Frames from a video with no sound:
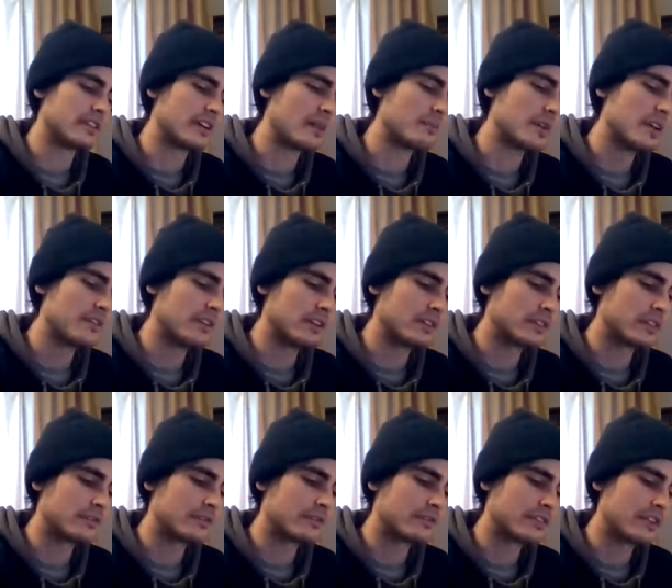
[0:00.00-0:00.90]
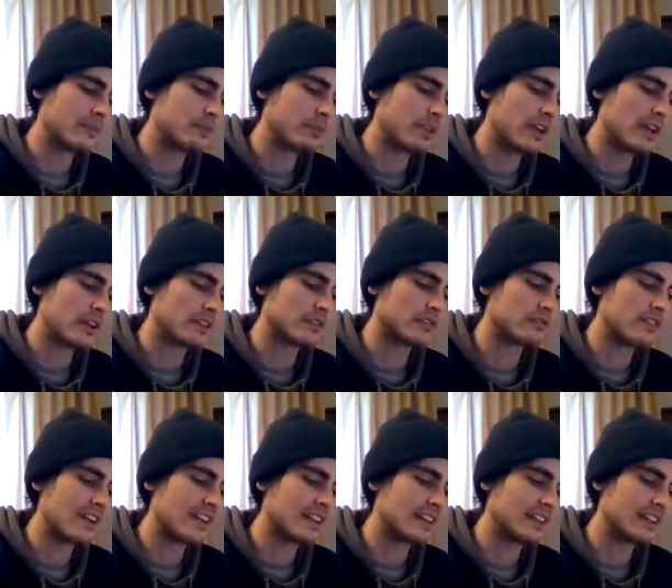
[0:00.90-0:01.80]
I'm giving it the free play on the
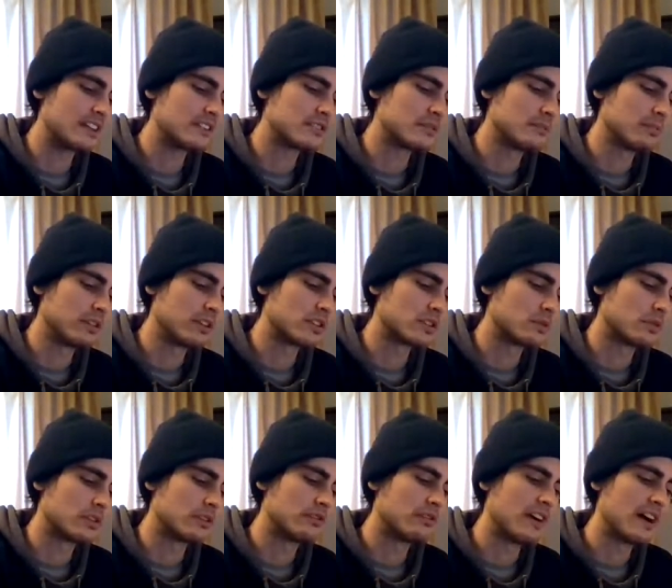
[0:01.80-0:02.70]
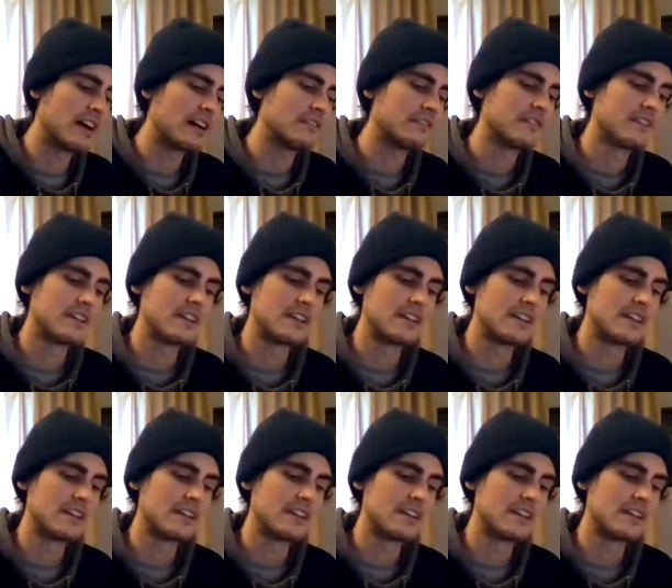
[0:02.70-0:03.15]
regulation, plus 105.